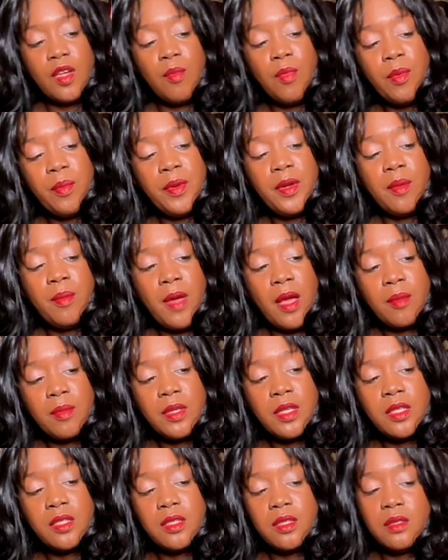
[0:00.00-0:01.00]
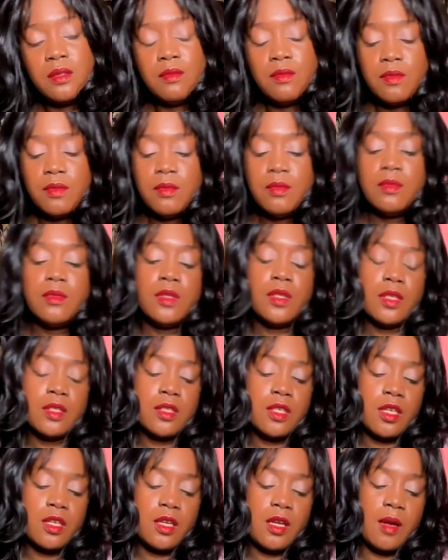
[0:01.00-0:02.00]
I'm going to put it back because
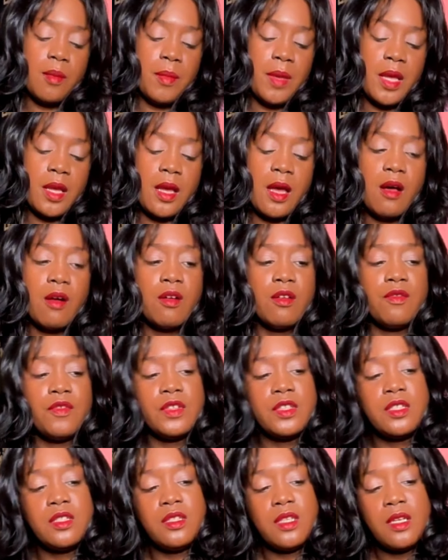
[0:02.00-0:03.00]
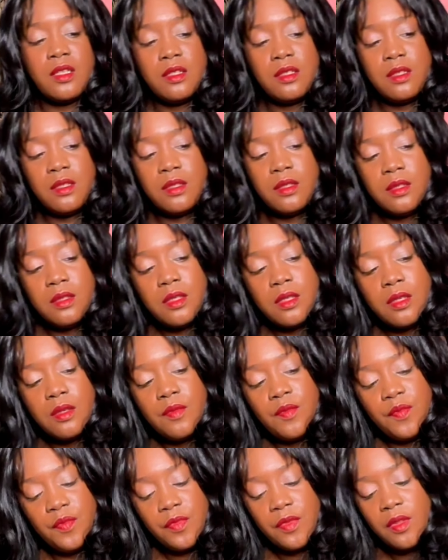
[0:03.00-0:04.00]
it's going to come back out if it's destined.
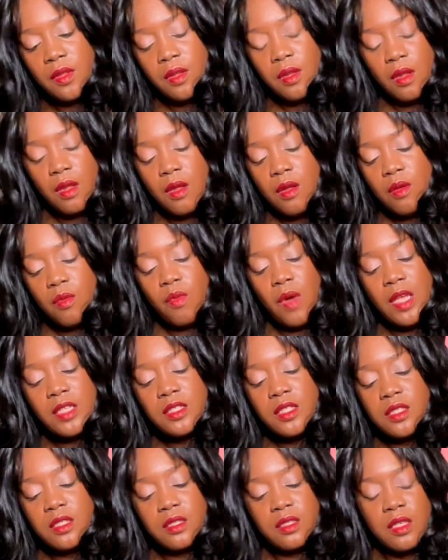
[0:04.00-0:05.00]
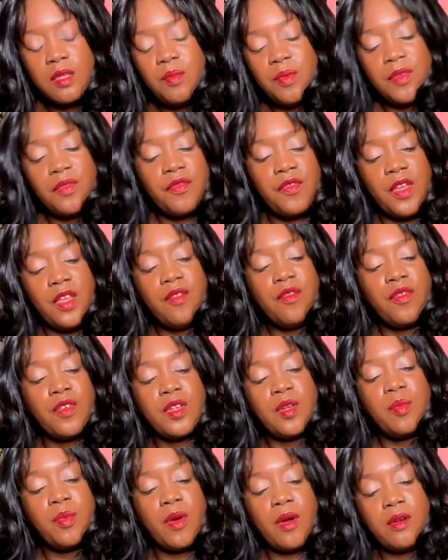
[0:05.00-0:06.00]
Why is this leap of faith
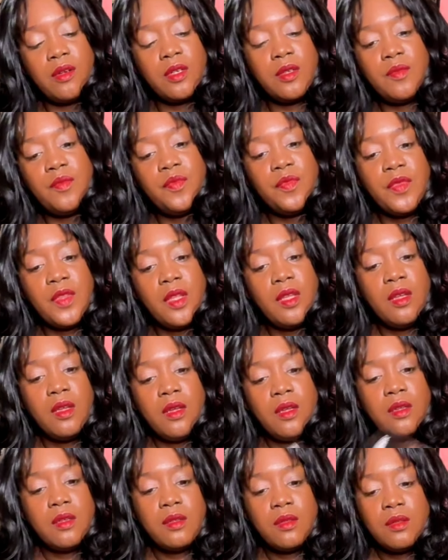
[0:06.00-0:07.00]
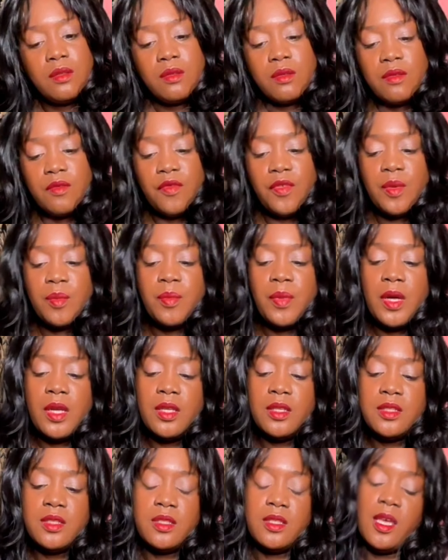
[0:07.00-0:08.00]
for the partner? For
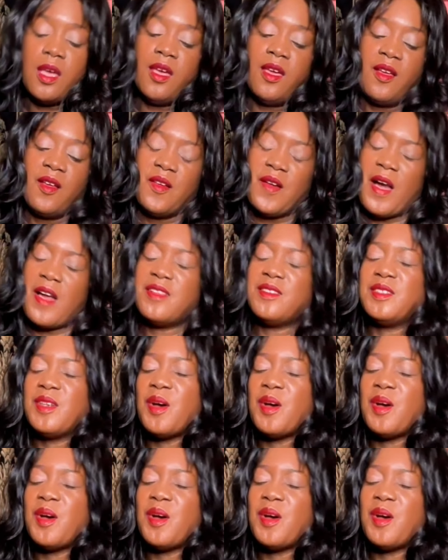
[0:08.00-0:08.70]
Pisces? I